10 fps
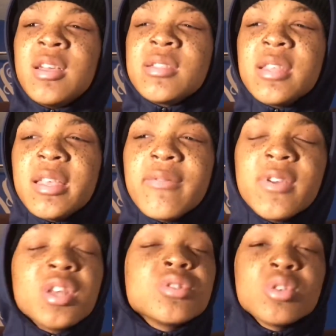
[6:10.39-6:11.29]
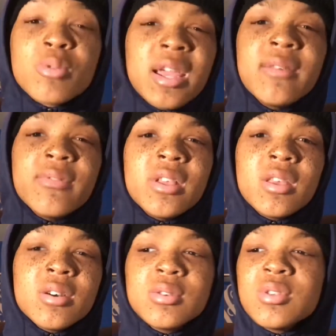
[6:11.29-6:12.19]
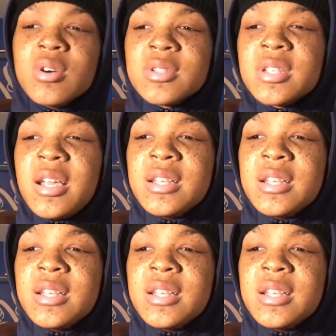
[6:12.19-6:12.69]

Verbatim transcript: then the video's a rating video, you know what I'm saying?